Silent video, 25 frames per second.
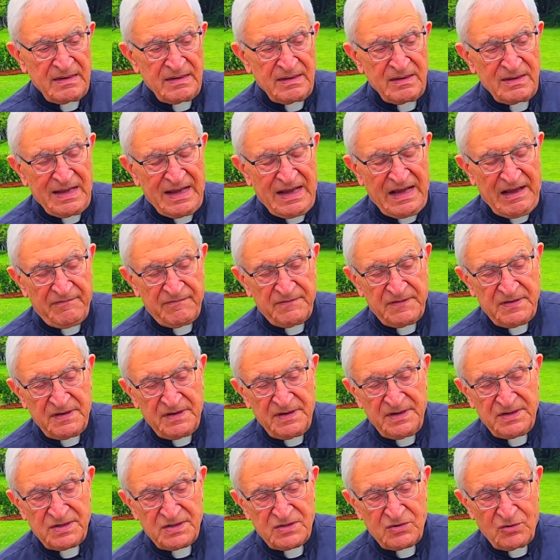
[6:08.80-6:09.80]
After
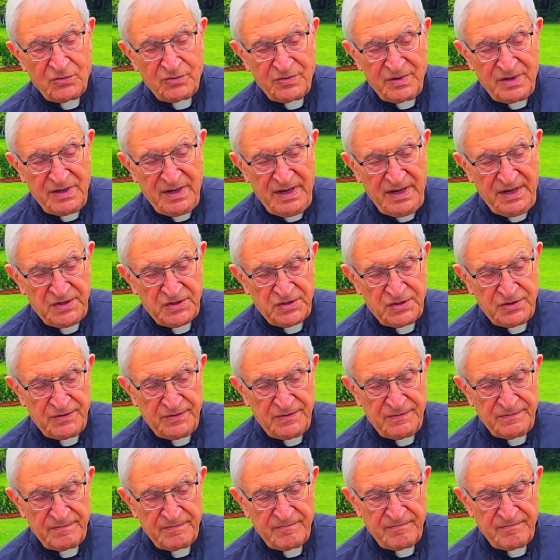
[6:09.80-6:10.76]
his ordination,